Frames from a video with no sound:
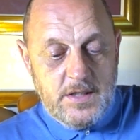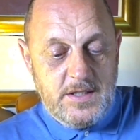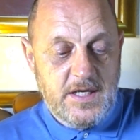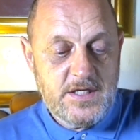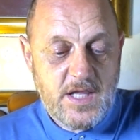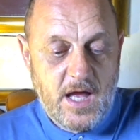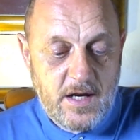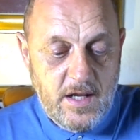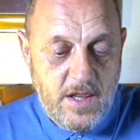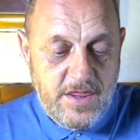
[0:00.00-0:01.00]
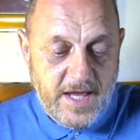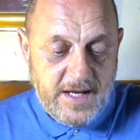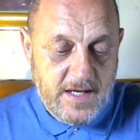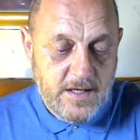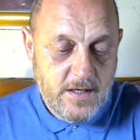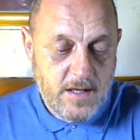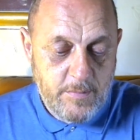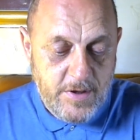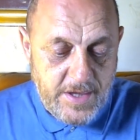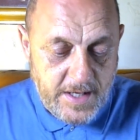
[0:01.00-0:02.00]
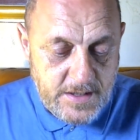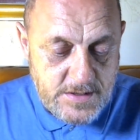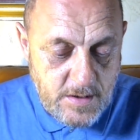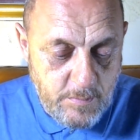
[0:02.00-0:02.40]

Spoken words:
need to start thinking about things